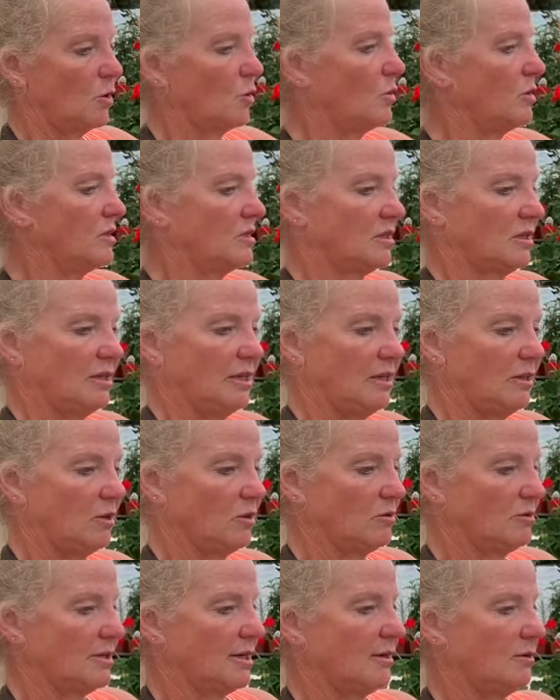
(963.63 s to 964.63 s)
always cleaning
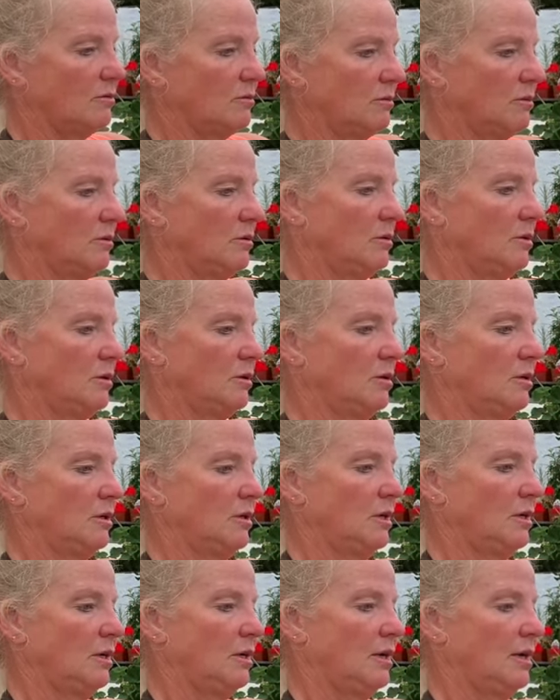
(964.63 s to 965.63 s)
those out.
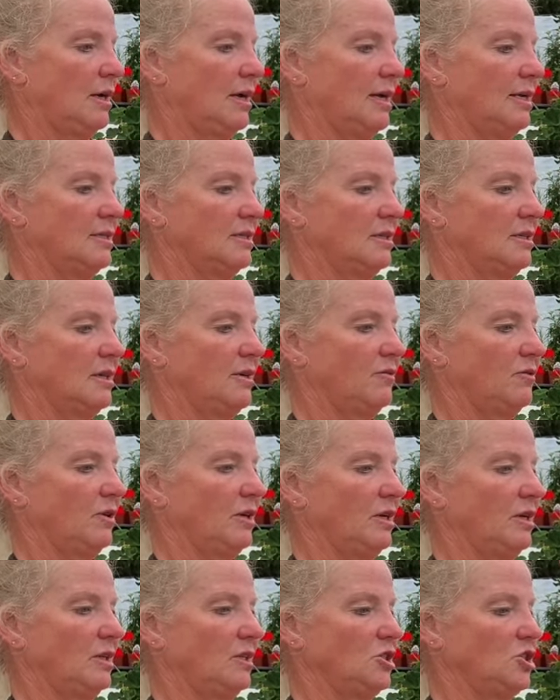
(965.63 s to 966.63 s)
That's a
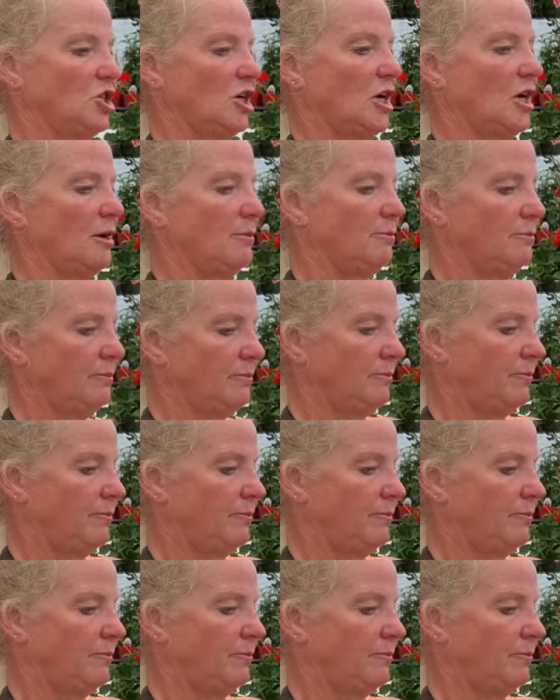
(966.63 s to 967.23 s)
never-ending job.